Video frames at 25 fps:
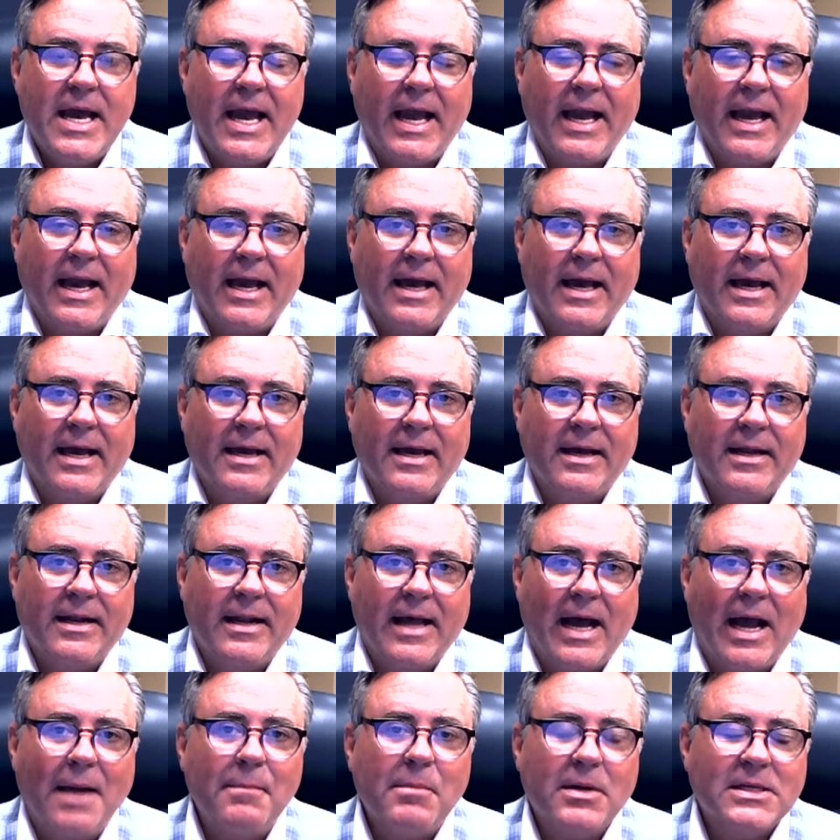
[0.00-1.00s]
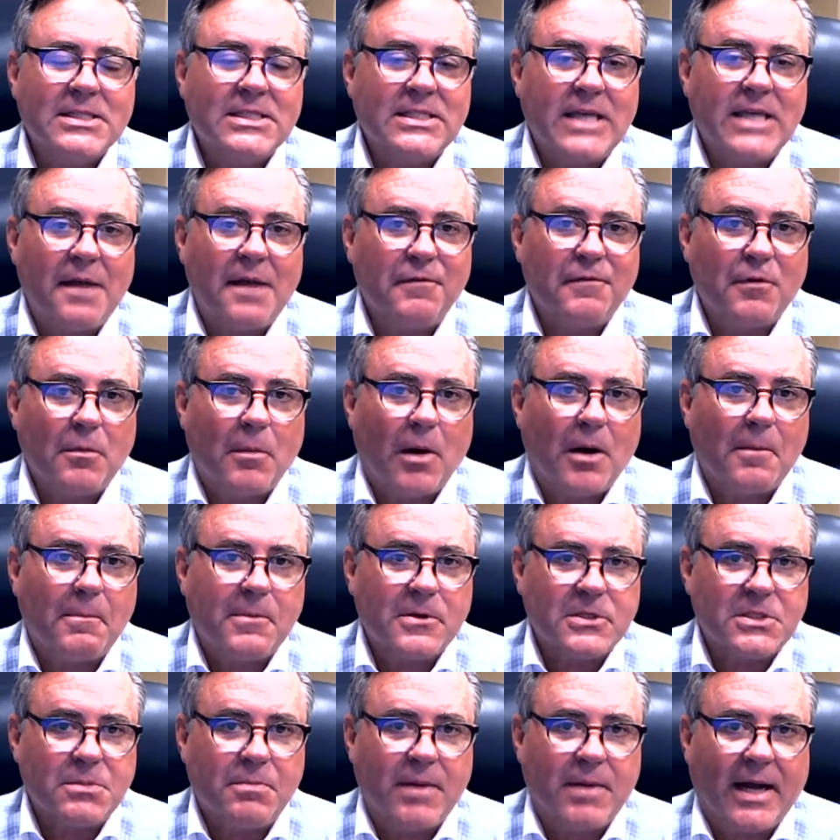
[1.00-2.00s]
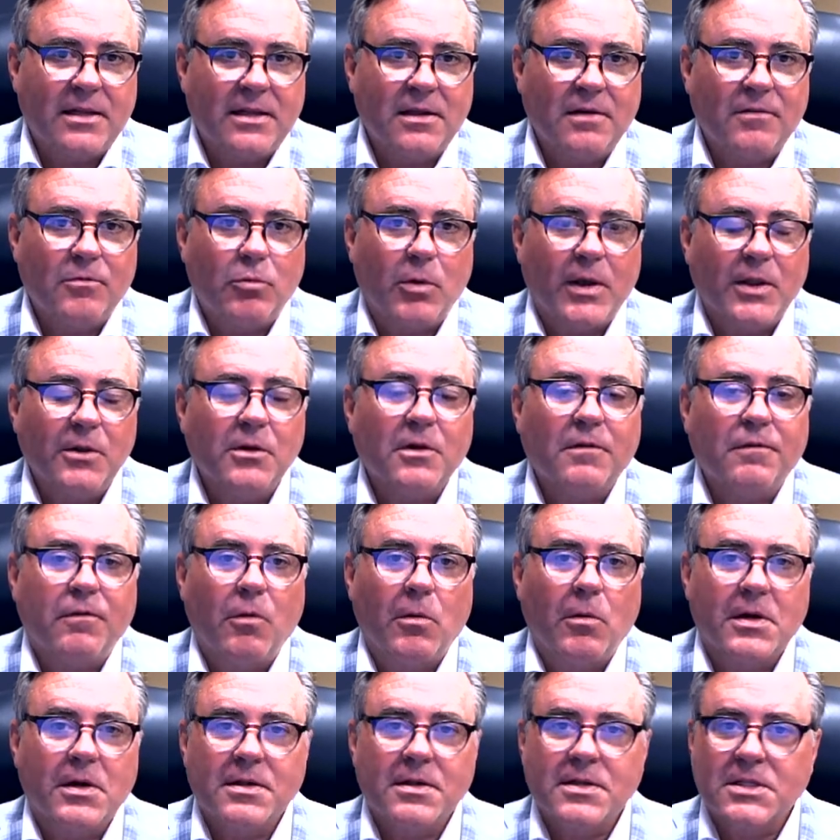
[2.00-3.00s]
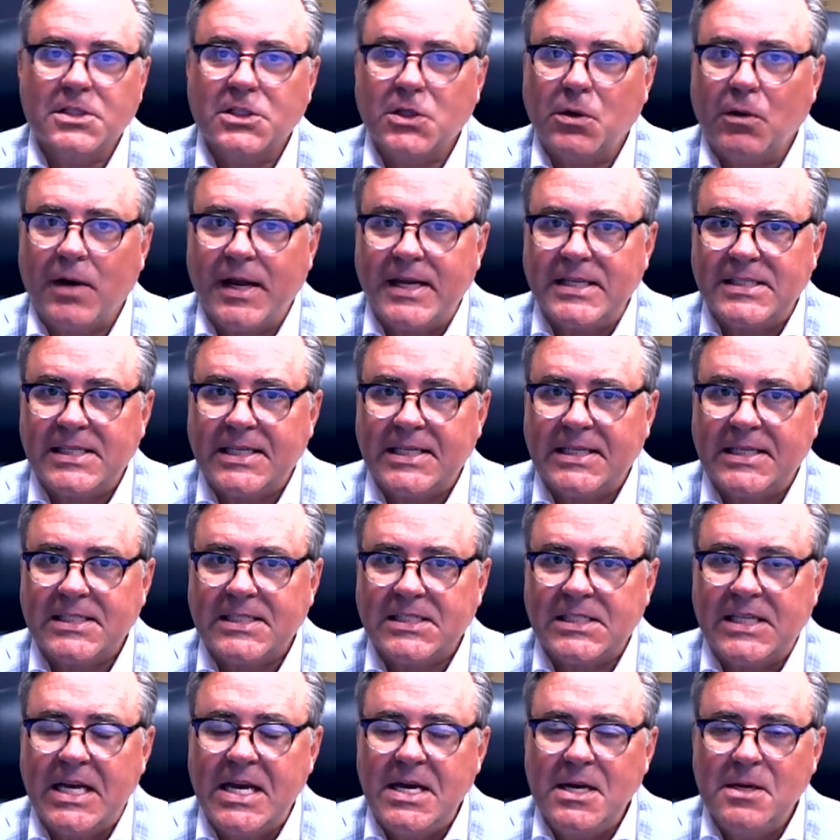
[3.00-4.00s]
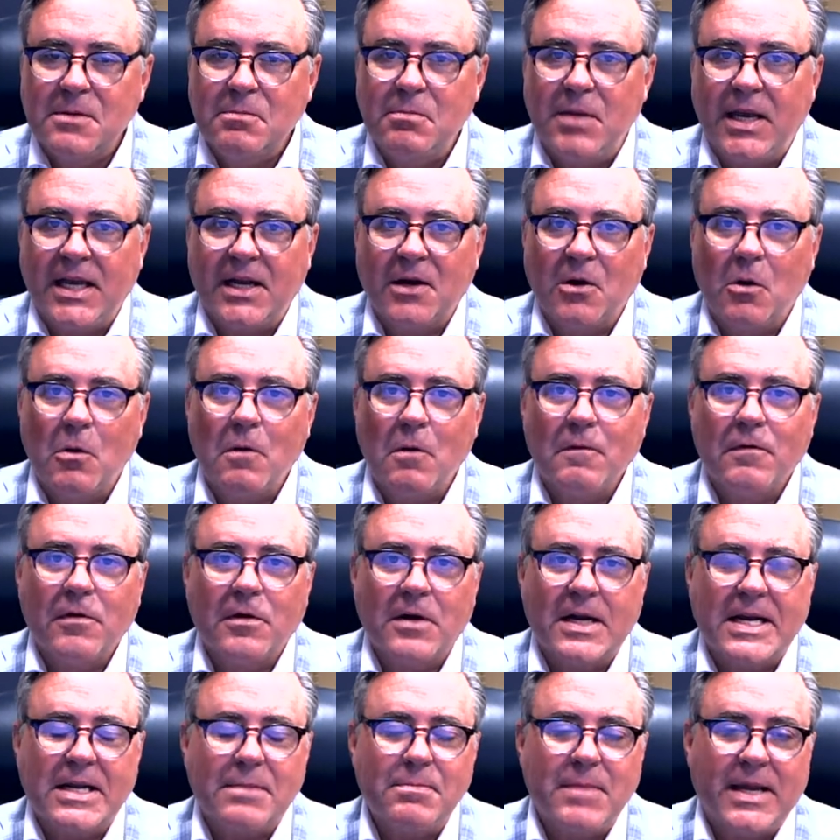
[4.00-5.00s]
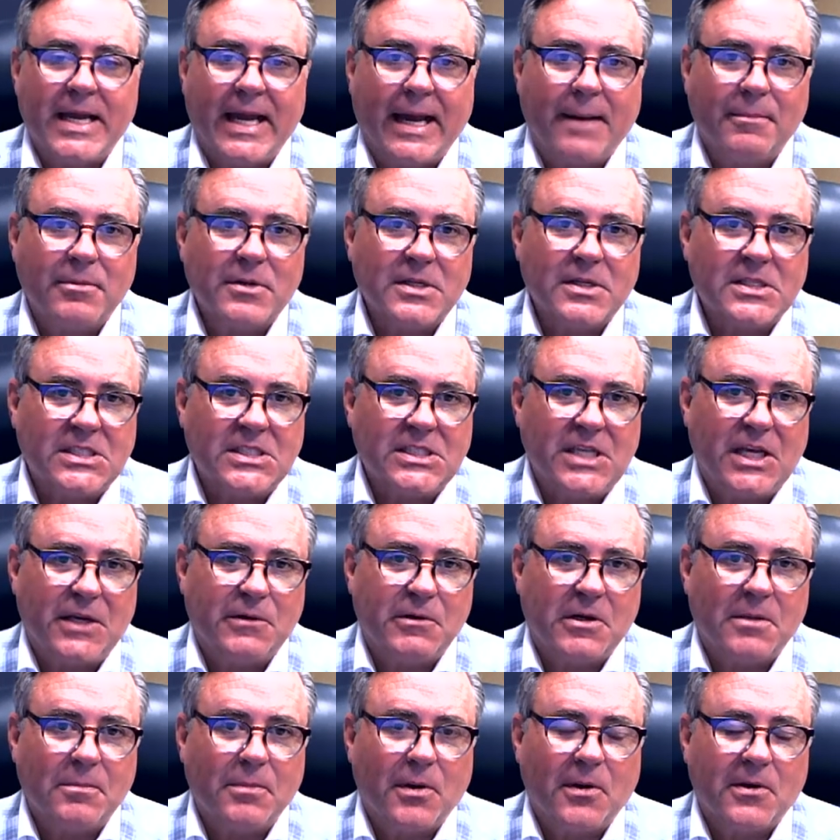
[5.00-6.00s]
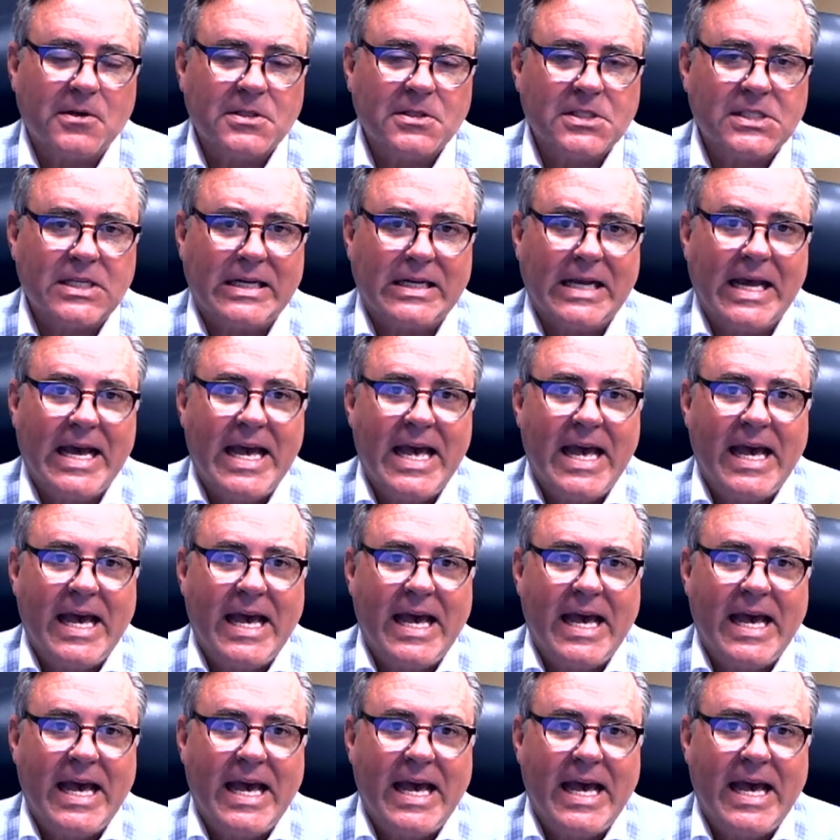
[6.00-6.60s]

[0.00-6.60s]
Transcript: And I must say, from our perspective, we look forward to this craziness being over and being able to see you in person.